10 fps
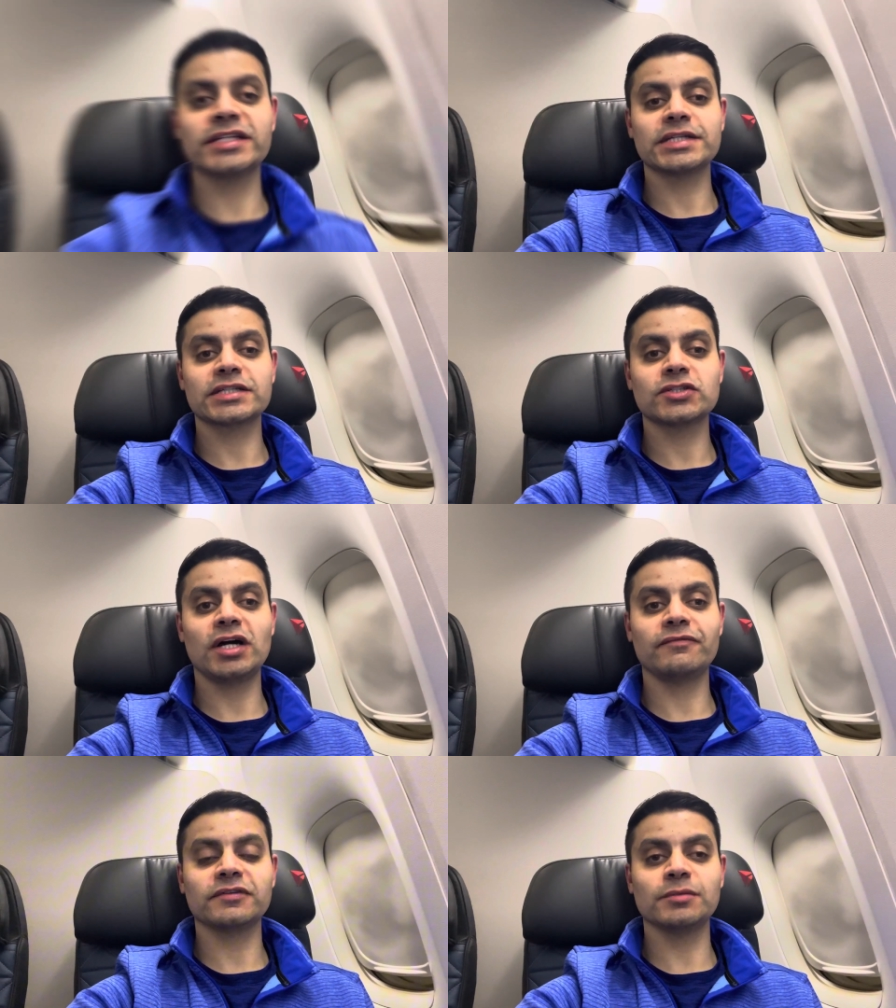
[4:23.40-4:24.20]
takes
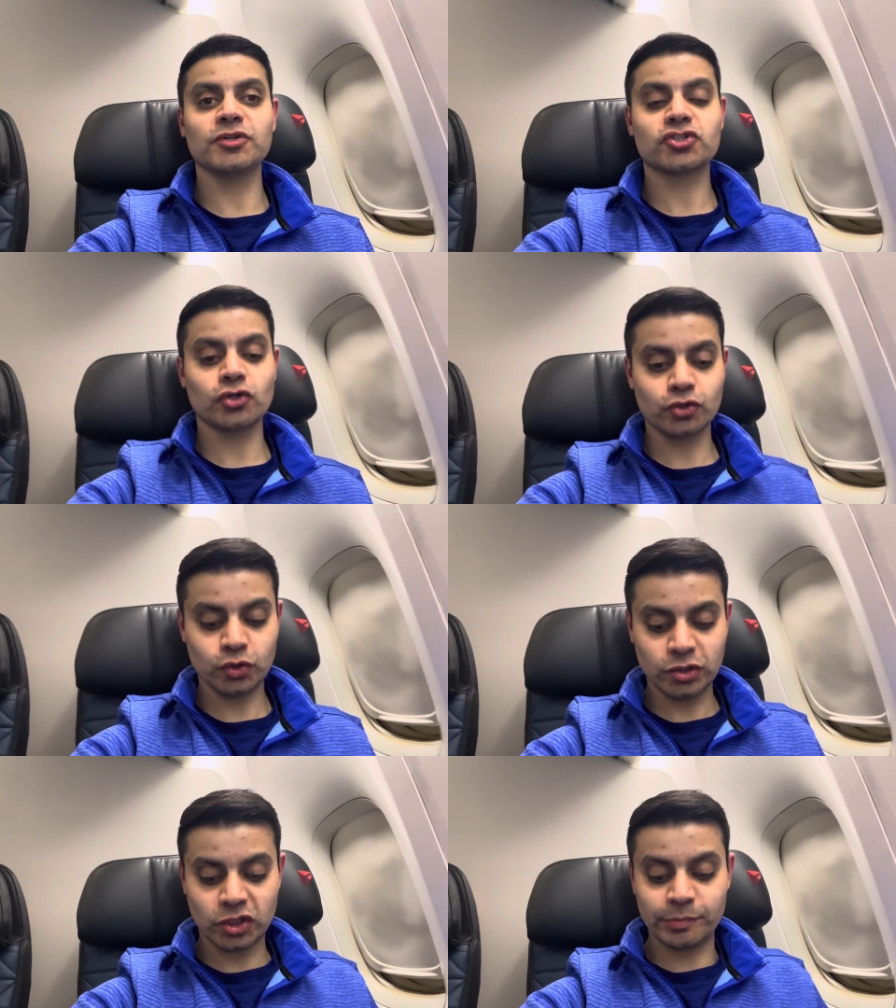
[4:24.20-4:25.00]
off, let me show you
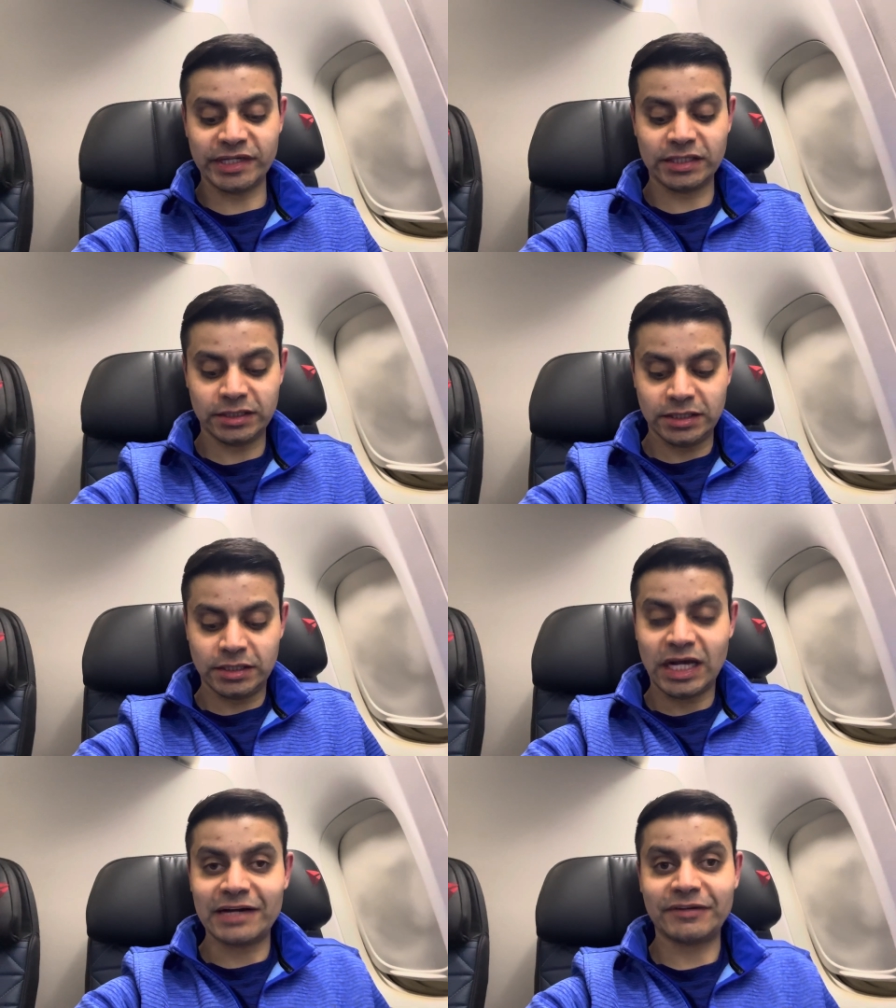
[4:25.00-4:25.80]
a little bit
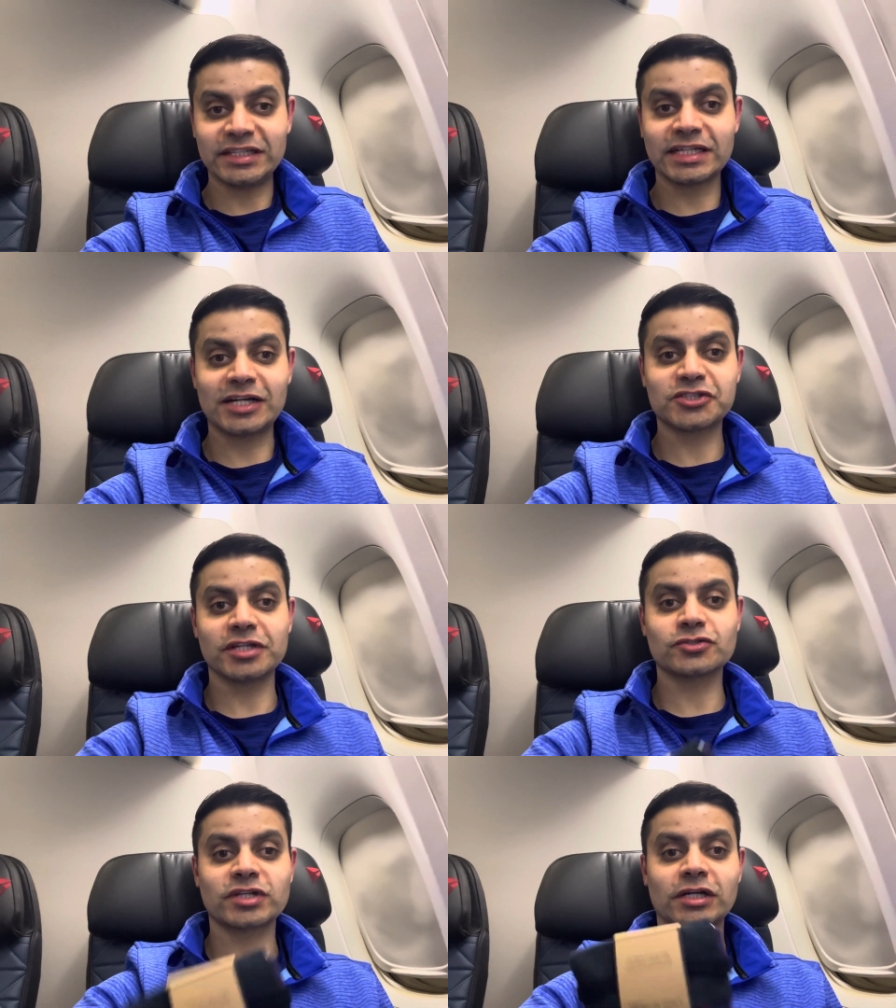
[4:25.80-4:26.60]
I finally got a
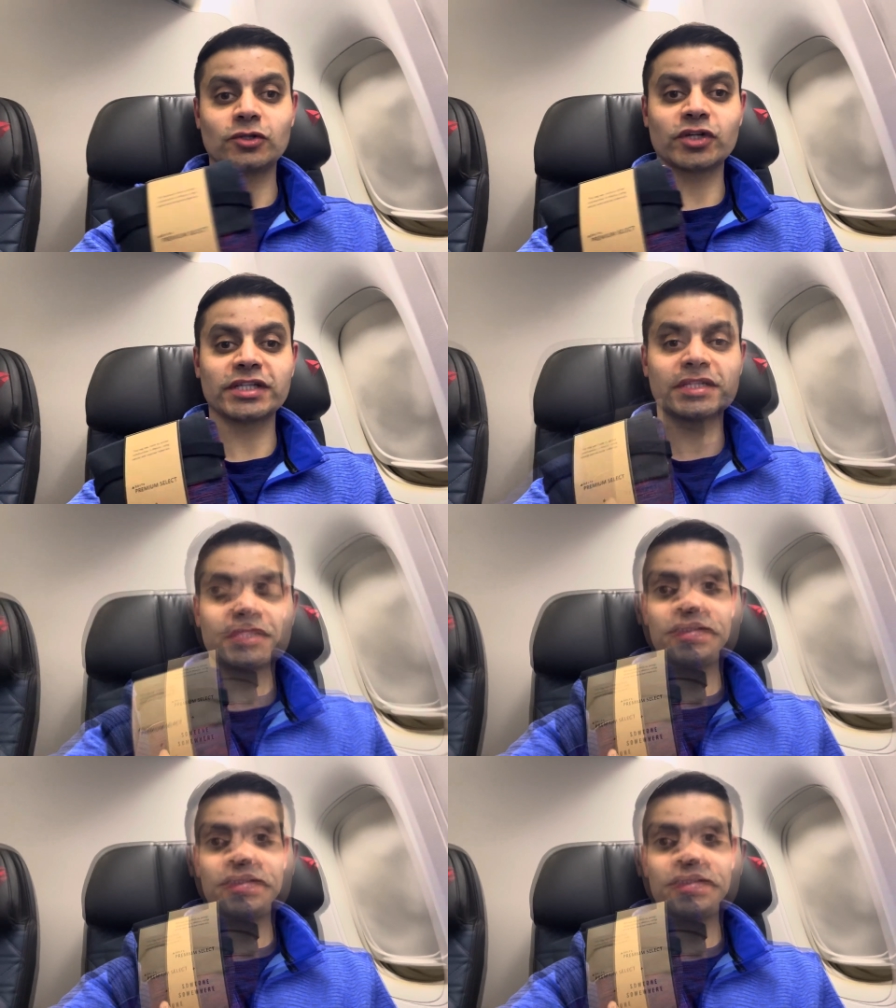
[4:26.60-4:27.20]
chance to kind of look at this.